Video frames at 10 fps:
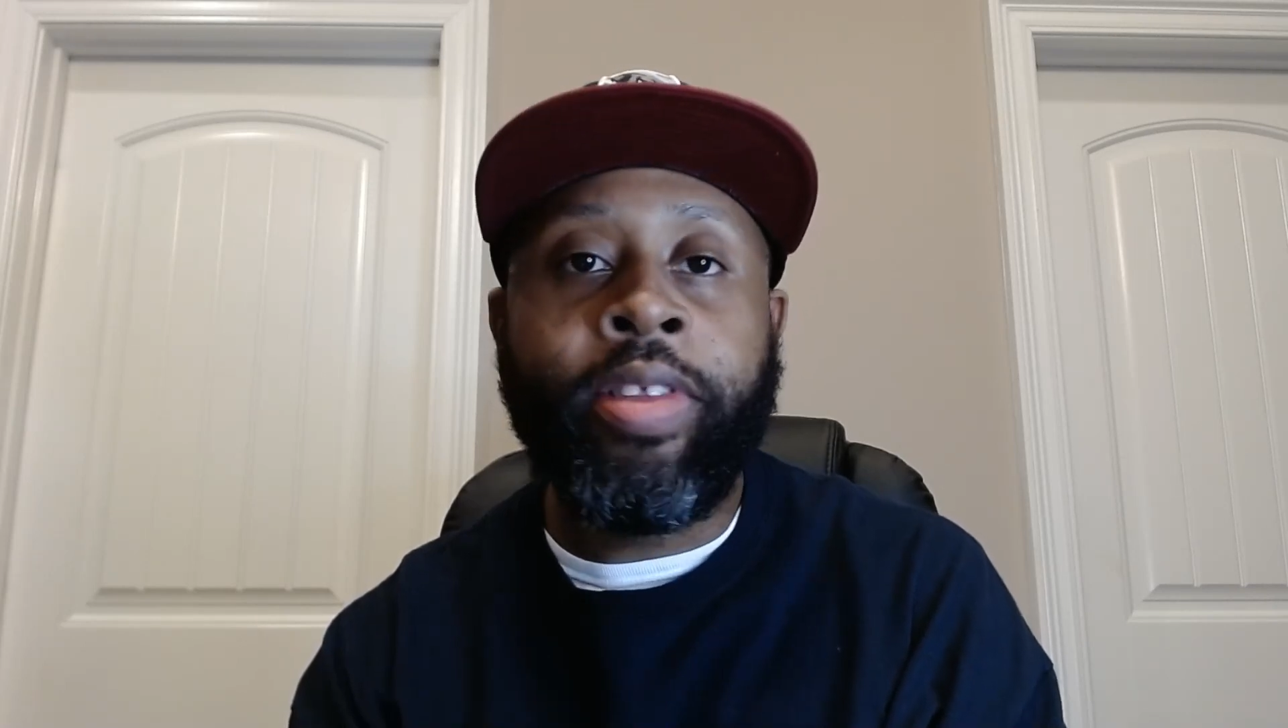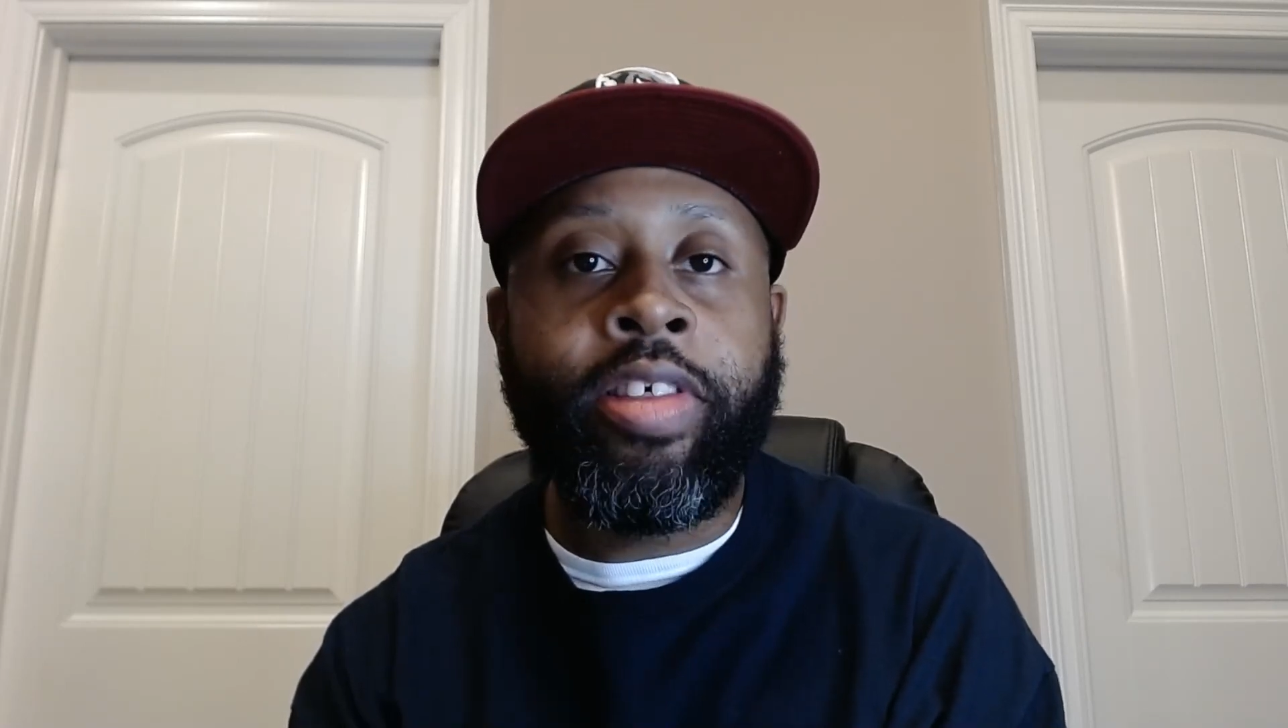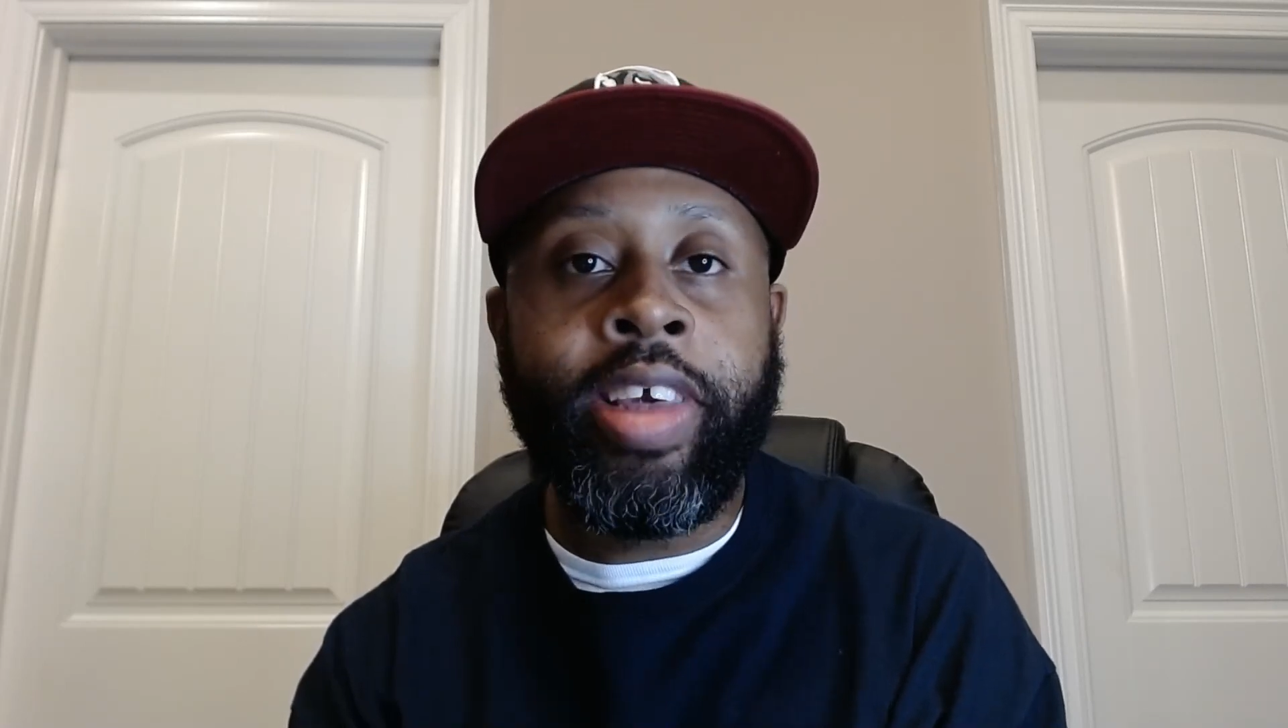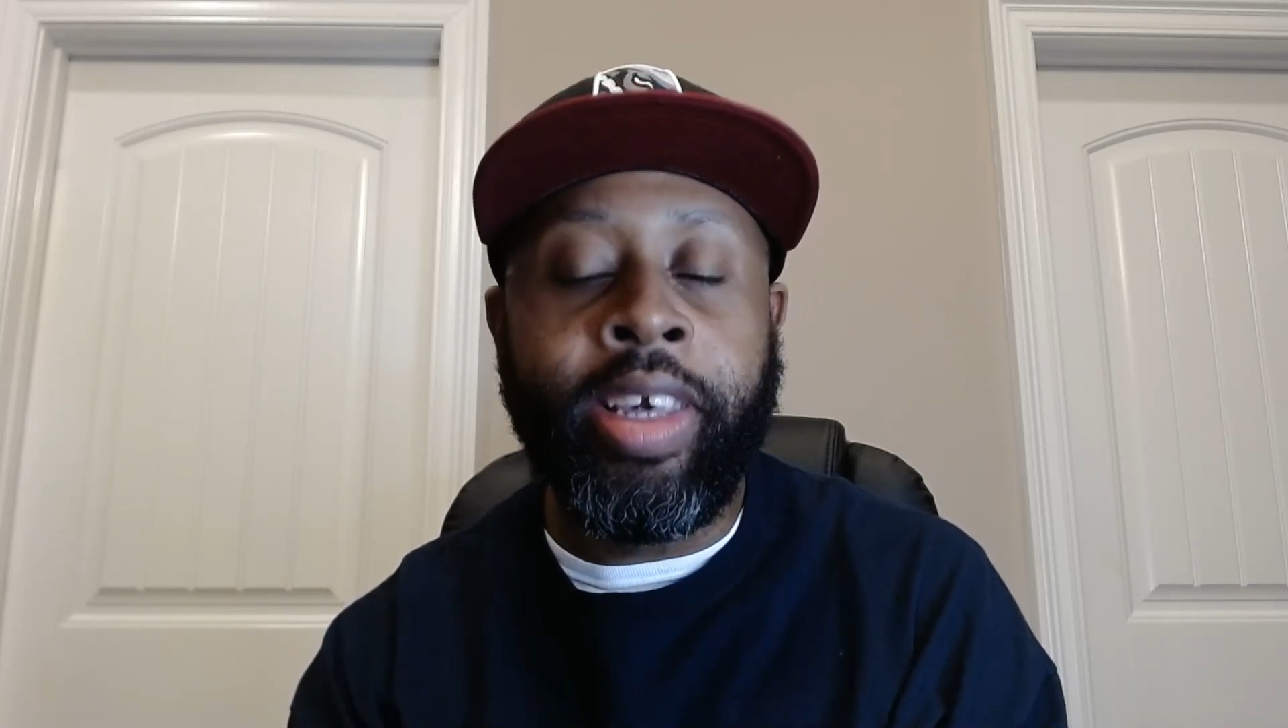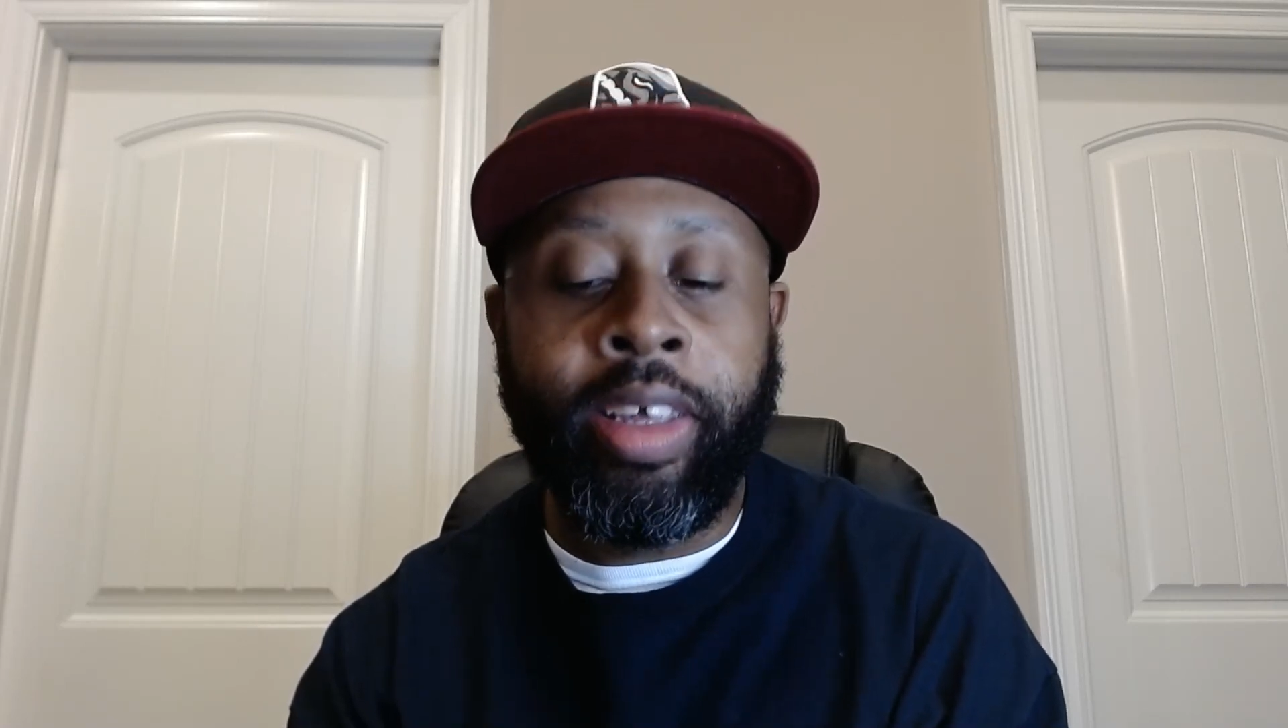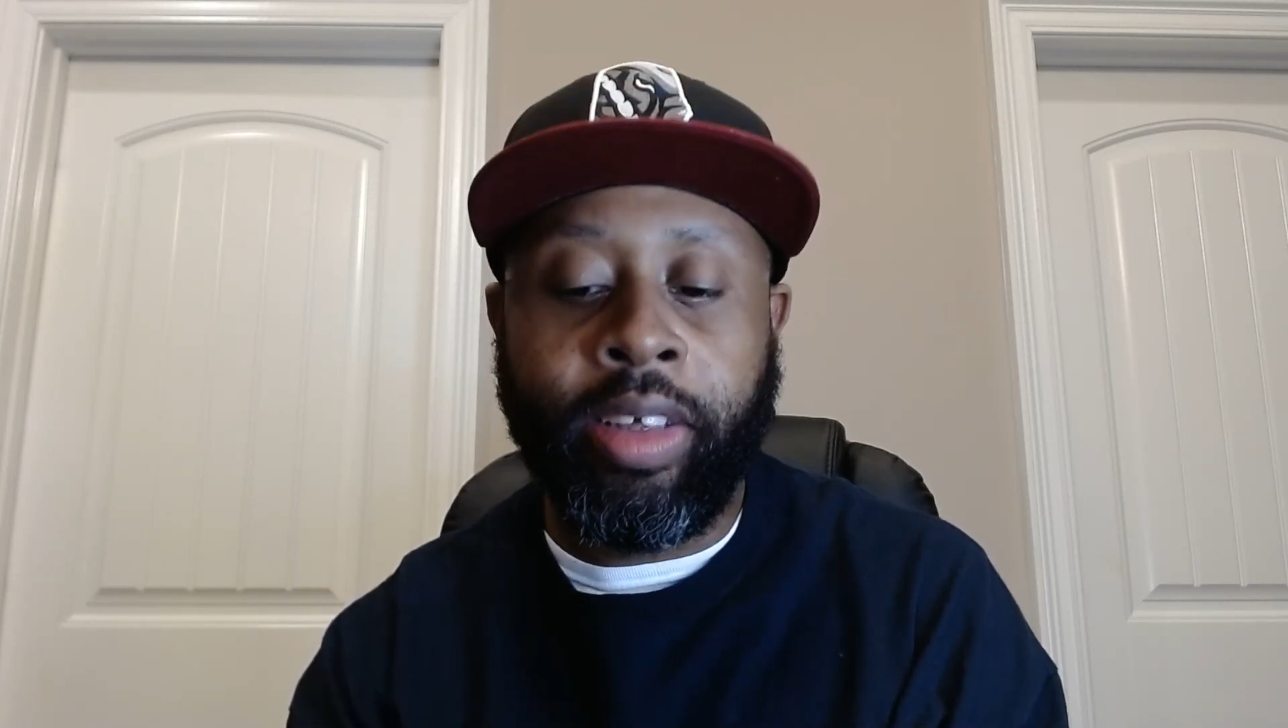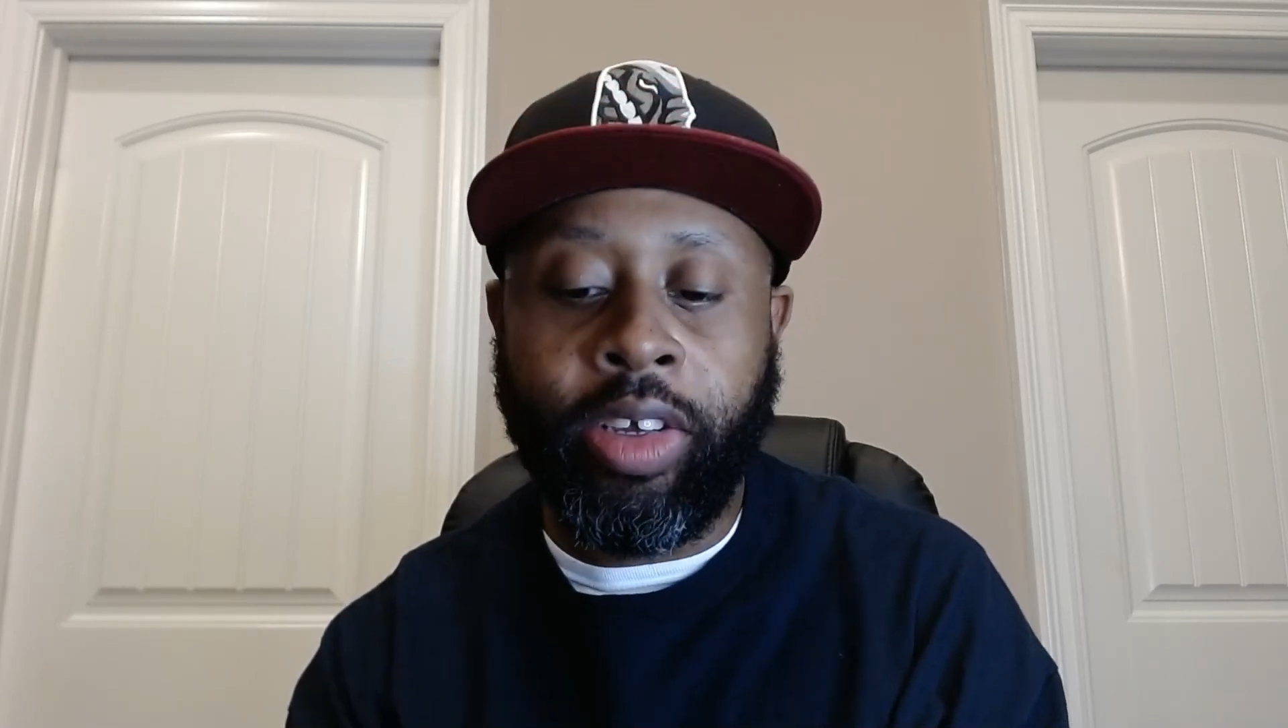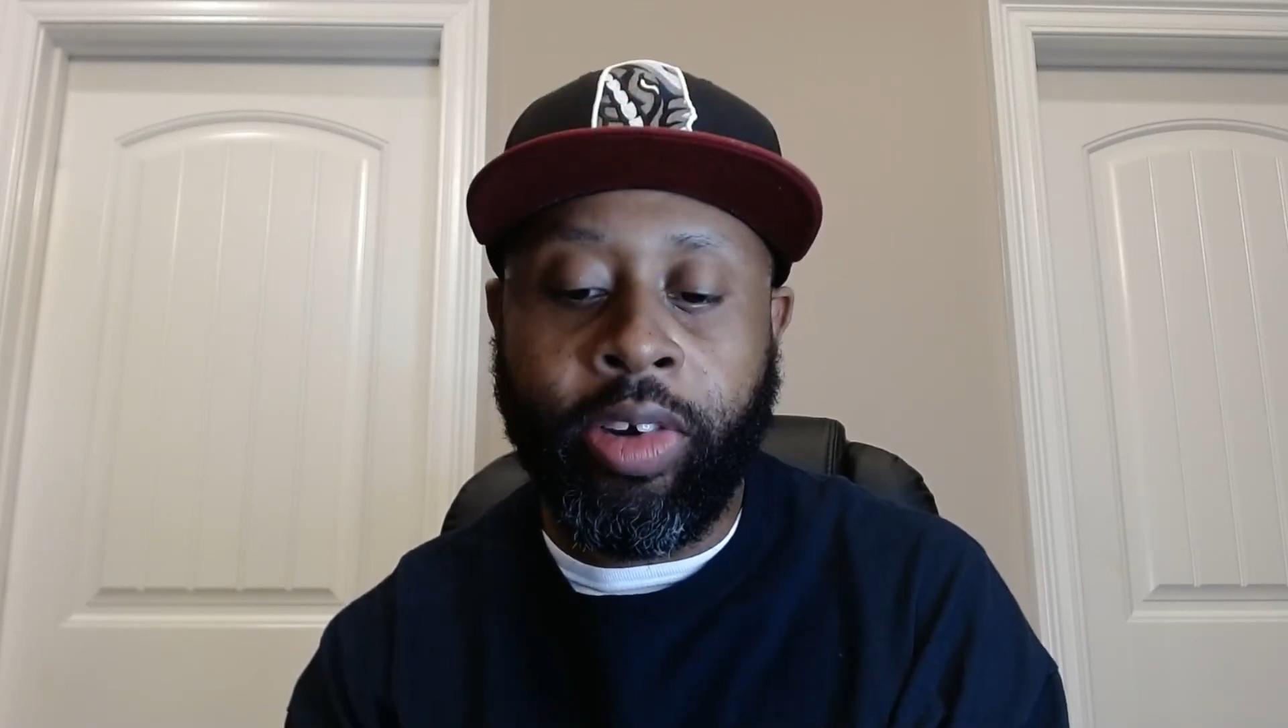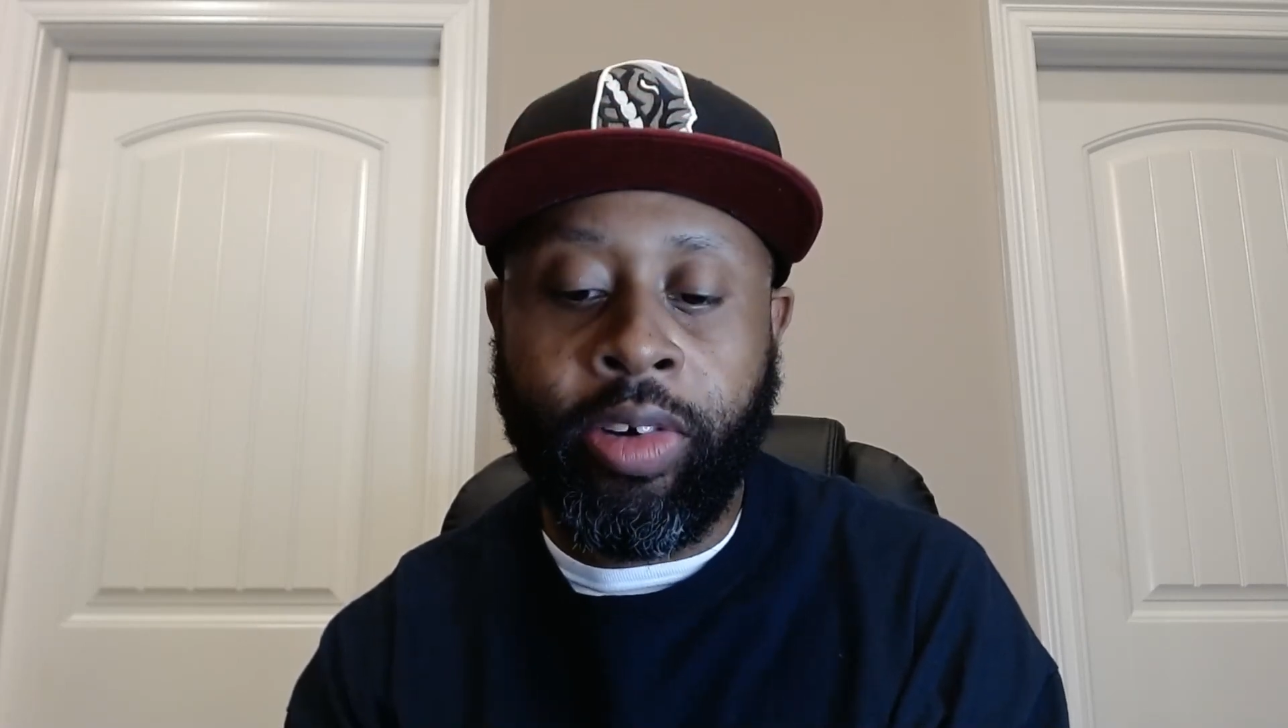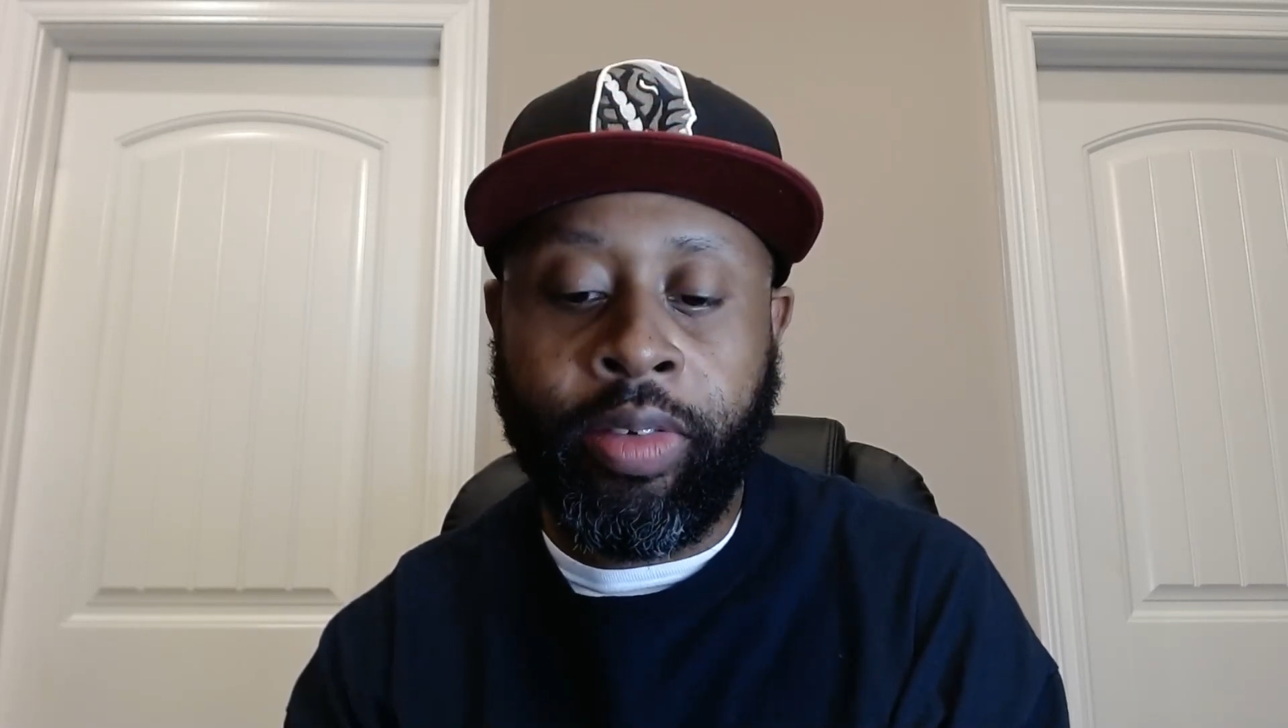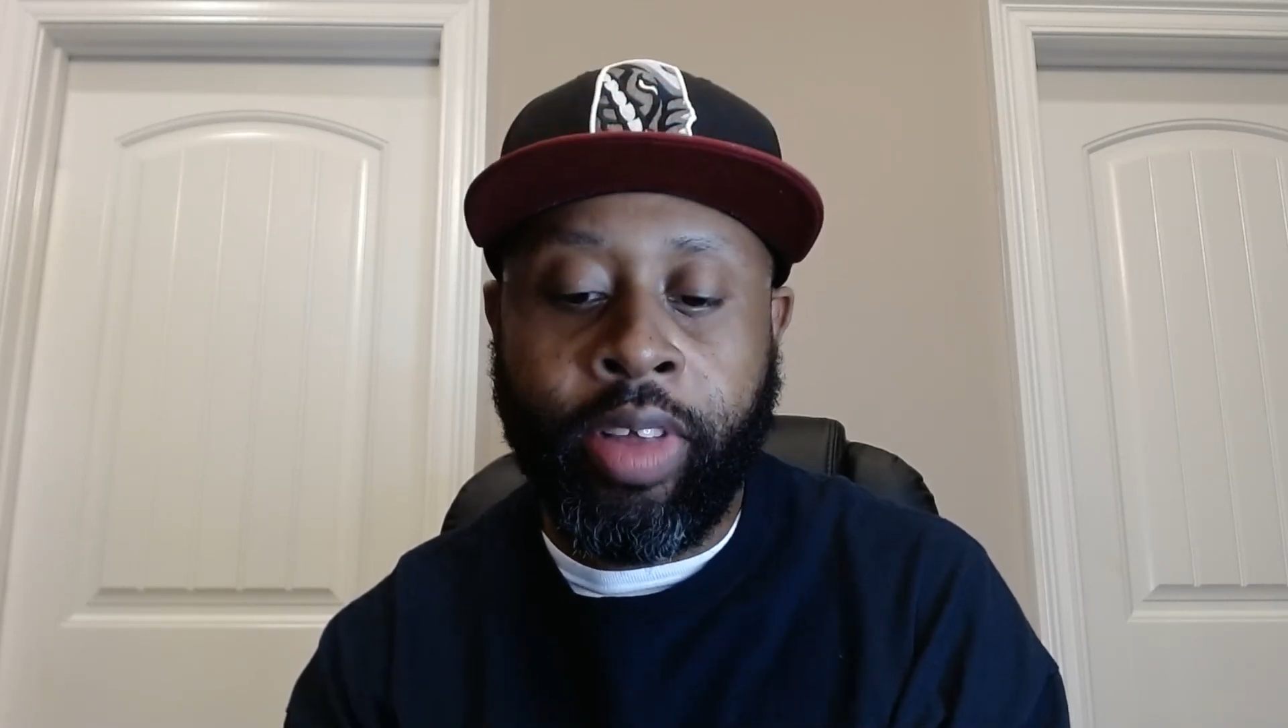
see, you know.